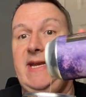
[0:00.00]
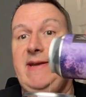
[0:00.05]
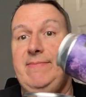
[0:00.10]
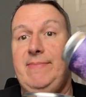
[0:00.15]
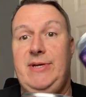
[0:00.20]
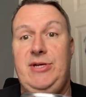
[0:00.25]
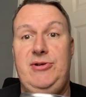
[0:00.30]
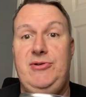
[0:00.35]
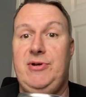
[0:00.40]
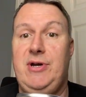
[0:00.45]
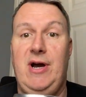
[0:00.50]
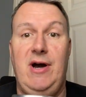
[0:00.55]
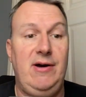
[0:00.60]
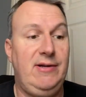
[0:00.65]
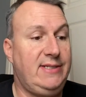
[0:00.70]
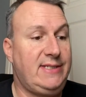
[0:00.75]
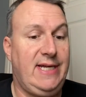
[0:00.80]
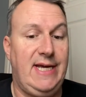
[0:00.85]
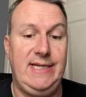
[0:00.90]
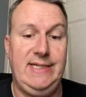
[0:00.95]
But you
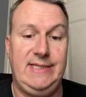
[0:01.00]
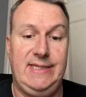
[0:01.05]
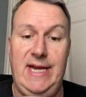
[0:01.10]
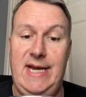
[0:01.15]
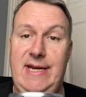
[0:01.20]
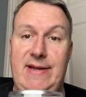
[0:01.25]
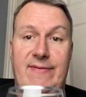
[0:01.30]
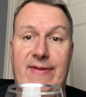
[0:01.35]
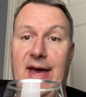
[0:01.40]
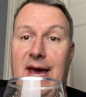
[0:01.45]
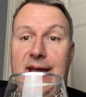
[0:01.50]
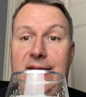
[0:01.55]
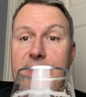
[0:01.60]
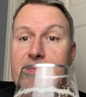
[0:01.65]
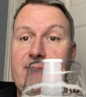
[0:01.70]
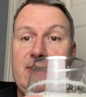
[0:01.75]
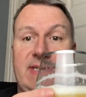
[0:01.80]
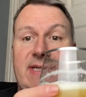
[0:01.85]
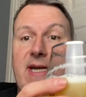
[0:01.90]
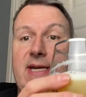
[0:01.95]
can't taste any of that
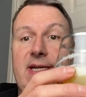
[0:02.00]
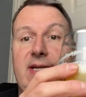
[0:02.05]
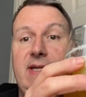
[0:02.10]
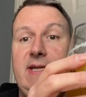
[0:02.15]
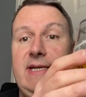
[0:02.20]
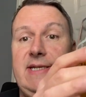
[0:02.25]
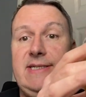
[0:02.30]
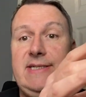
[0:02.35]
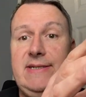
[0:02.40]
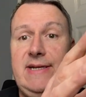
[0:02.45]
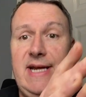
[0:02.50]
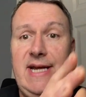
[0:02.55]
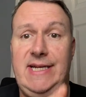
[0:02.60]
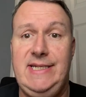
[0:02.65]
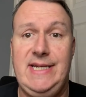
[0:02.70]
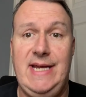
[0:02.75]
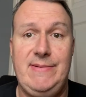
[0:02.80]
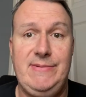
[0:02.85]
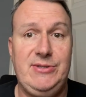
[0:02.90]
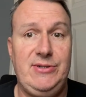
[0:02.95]
8% in this.
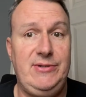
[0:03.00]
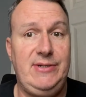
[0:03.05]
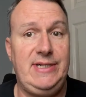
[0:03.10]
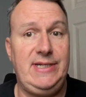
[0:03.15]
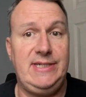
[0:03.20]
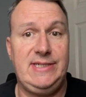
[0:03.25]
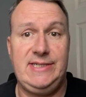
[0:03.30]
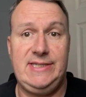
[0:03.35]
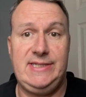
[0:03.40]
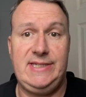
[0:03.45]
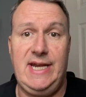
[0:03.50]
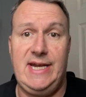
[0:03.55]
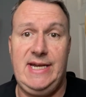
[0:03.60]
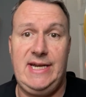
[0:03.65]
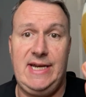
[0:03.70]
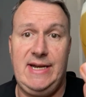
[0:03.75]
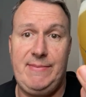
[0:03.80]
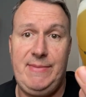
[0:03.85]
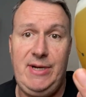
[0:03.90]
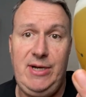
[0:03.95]
It's absolutely
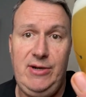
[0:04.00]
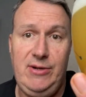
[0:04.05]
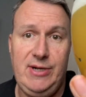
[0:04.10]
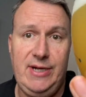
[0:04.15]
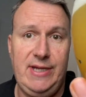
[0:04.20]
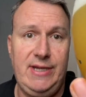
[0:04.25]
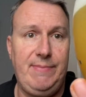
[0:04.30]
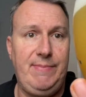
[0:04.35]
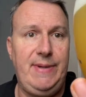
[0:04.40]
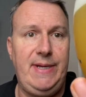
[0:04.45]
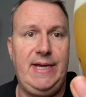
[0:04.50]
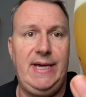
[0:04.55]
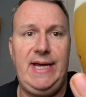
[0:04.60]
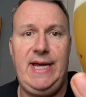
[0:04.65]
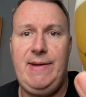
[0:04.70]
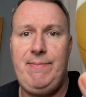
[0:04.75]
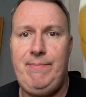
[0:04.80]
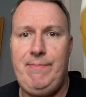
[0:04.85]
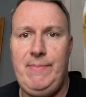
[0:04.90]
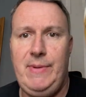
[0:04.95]
stunning. I mean, look at the
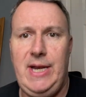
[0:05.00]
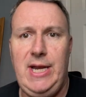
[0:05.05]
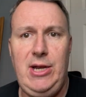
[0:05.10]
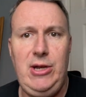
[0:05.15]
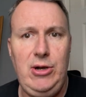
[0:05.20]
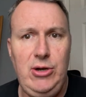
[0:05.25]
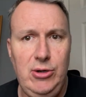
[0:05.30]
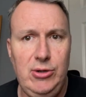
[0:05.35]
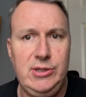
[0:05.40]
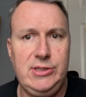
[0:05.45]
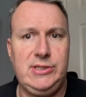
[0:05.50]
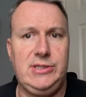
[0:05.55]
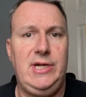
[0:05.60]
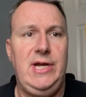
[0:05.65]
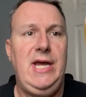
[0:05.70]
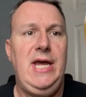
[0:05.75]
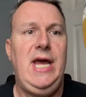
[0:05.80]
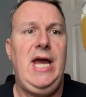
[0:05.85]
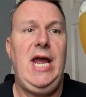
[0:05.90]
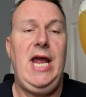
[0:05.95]
beer. It looks
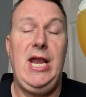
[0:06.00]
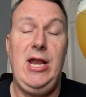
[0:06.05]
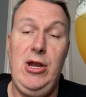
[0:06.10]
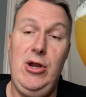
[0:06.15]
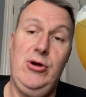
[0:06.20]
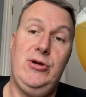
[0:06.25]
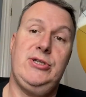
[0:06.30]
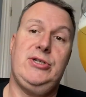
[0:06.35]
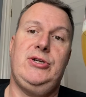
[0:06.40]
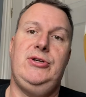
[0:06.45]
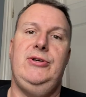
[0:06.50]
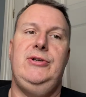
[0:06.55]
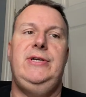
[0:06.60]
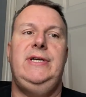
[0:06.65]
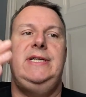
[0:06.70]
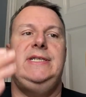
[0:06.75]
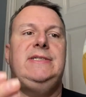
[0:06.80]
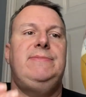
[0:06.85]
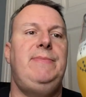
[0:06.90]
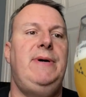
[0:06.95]
good.
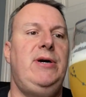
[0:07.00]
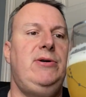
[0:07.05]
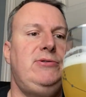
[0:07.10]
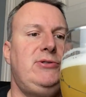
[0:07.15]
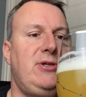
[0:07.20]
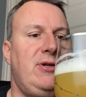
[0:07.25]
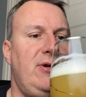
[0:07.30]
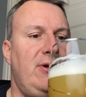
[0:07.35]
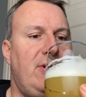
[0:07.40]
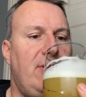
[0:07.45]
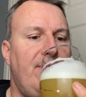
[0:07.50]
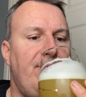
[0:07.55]
It smells good.